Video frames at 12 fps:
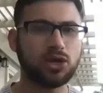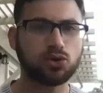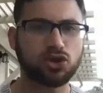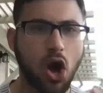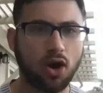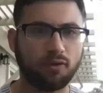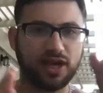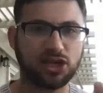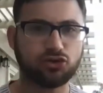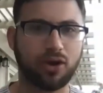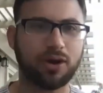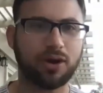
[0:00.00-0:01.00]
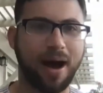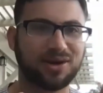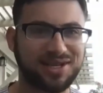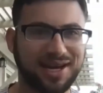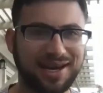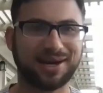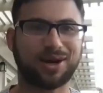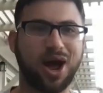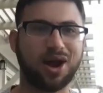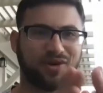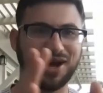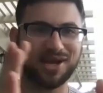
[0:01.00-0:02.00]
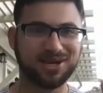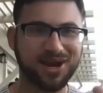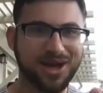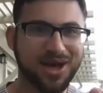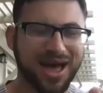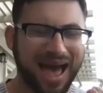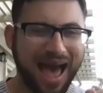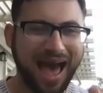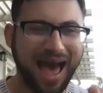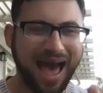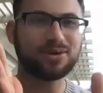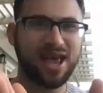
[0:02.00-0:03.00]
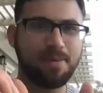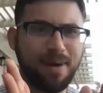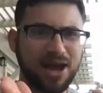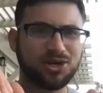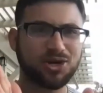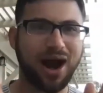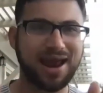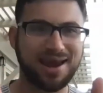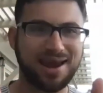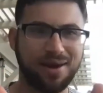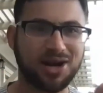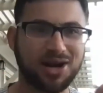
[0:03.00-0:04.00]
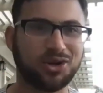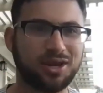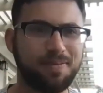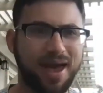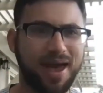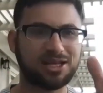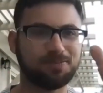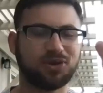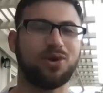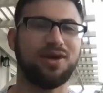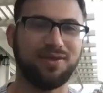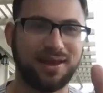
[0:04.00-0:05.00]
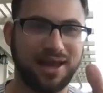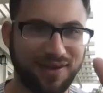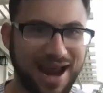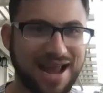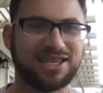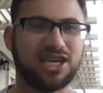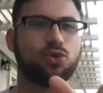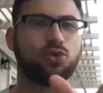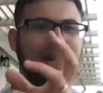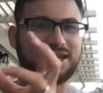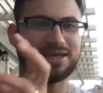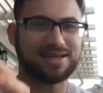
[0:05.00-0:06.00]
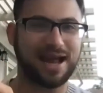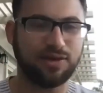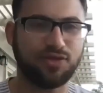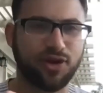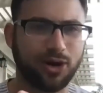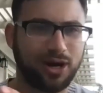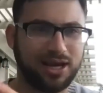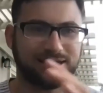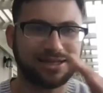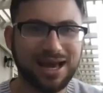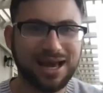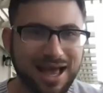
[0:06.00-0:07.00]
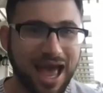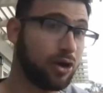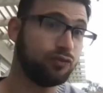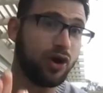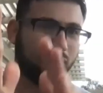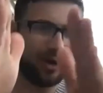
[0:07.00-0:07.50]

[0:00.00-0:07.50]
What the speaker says: do you solve the Israeli-Palestinian conflict? And that was a major ideological debate between in the 1920s, 1930s, and